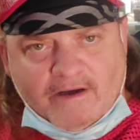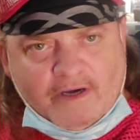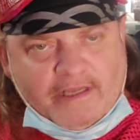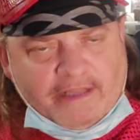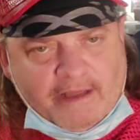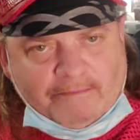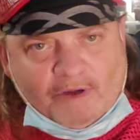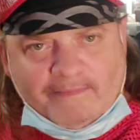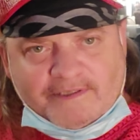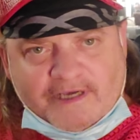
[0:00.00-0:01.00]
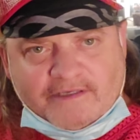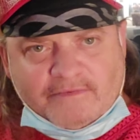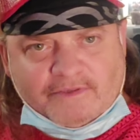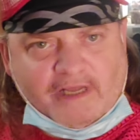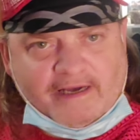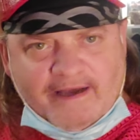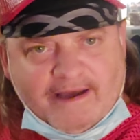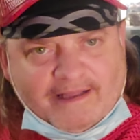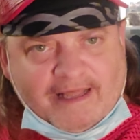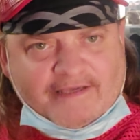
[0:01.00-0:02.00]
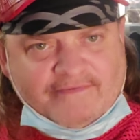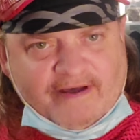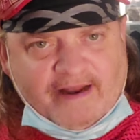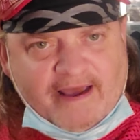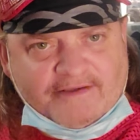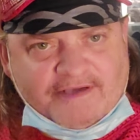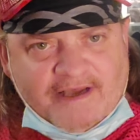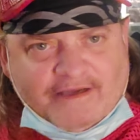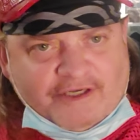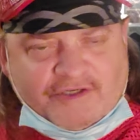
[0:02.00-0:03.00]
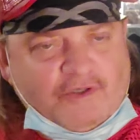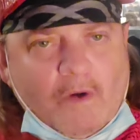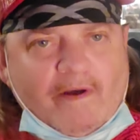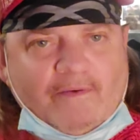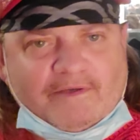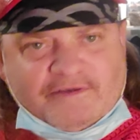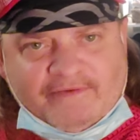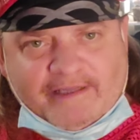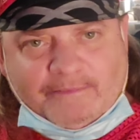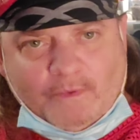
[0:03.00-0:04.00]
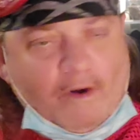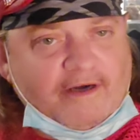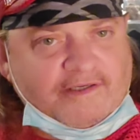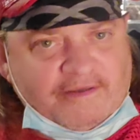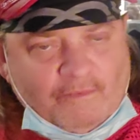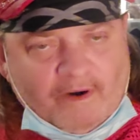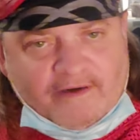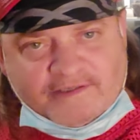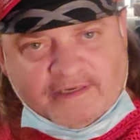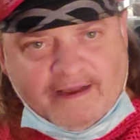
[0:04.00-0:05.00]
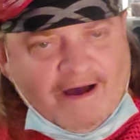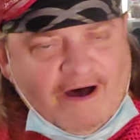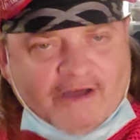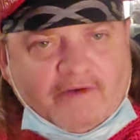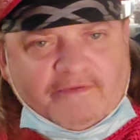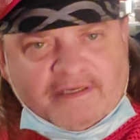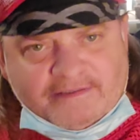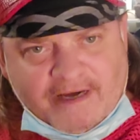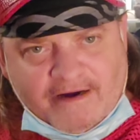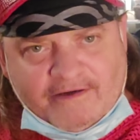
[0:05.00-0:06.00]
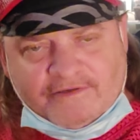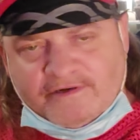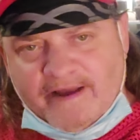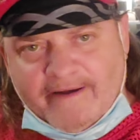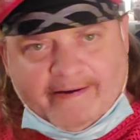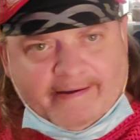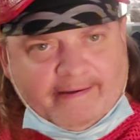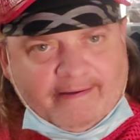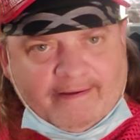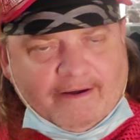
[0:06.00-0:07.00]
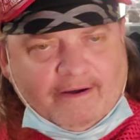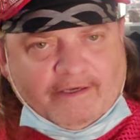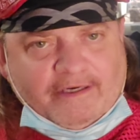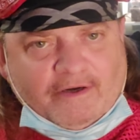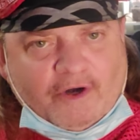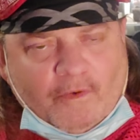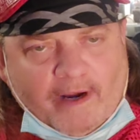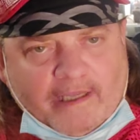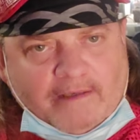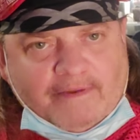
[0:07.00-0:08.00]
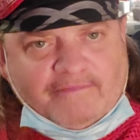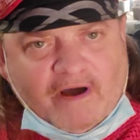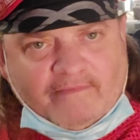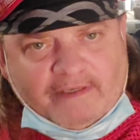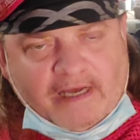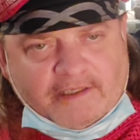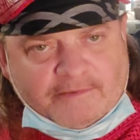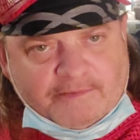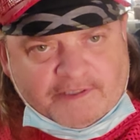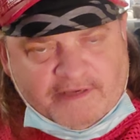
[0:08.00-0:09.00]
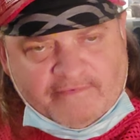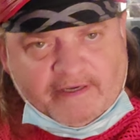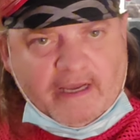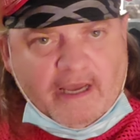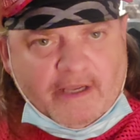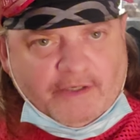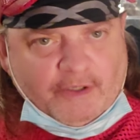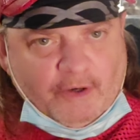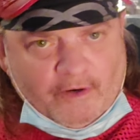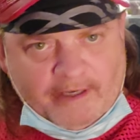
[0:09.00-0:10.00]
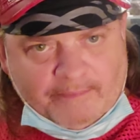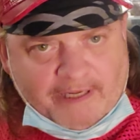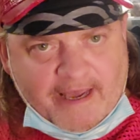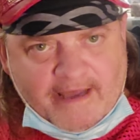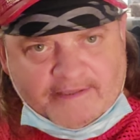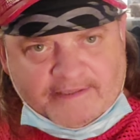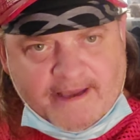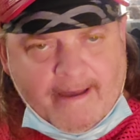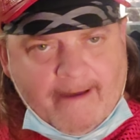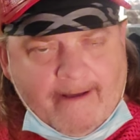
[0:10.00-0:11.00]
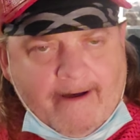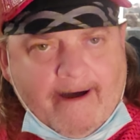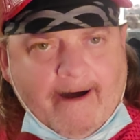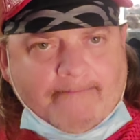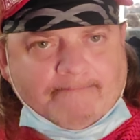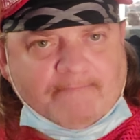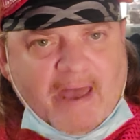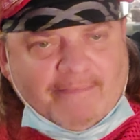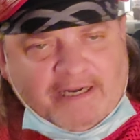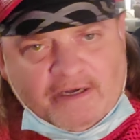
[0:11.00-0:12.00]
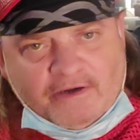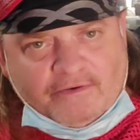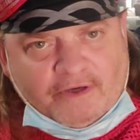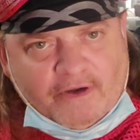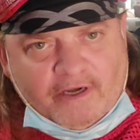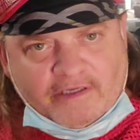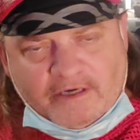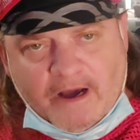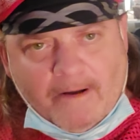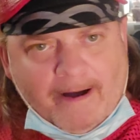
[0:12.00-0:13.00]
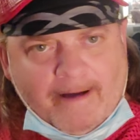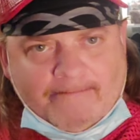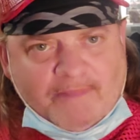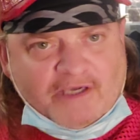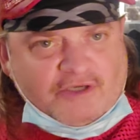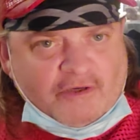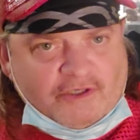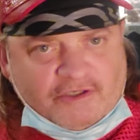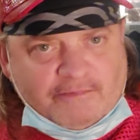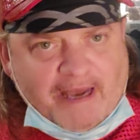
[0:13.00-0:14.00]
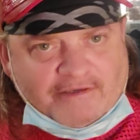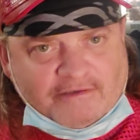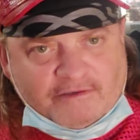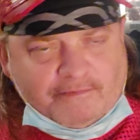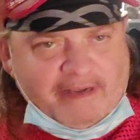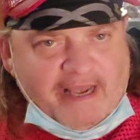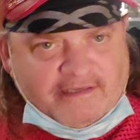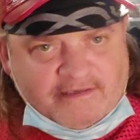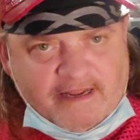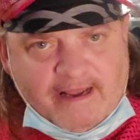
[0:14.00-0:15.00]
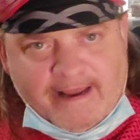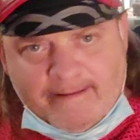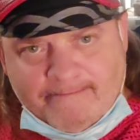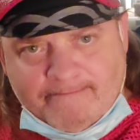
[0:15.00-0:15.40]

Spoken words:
in the employment section, was like classified ads, just knowing what's available. Where is it, all over the entire Houston area, or curriculum involving like specific degree plans. How many year degree, associates, bachelor's, PhD,